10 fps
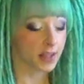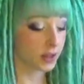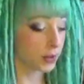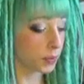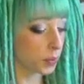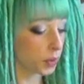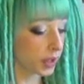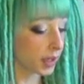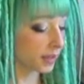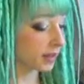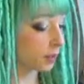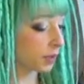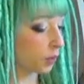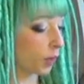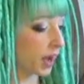to organize them in
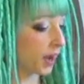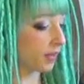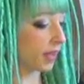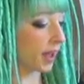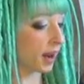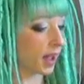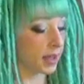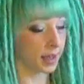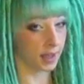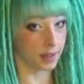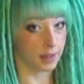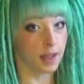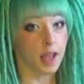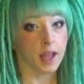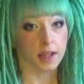a way that I can
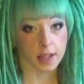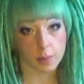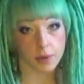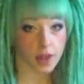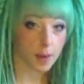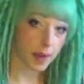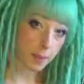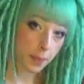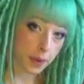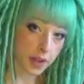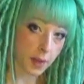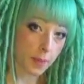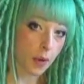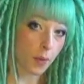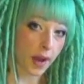label them and put them
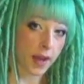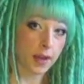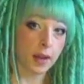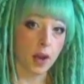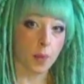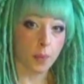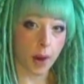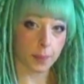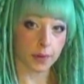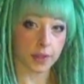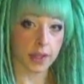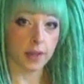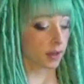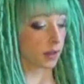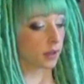away properly.
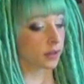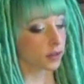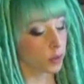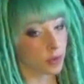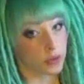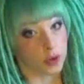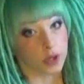So if you're